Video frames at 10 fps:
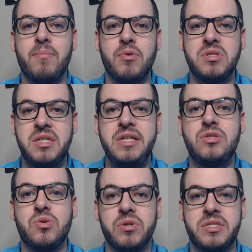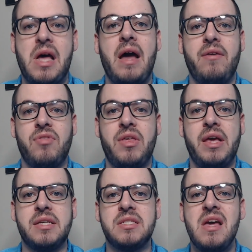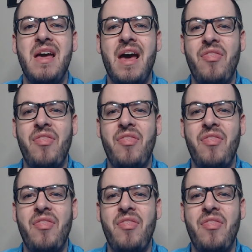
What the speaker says: the procedural side of things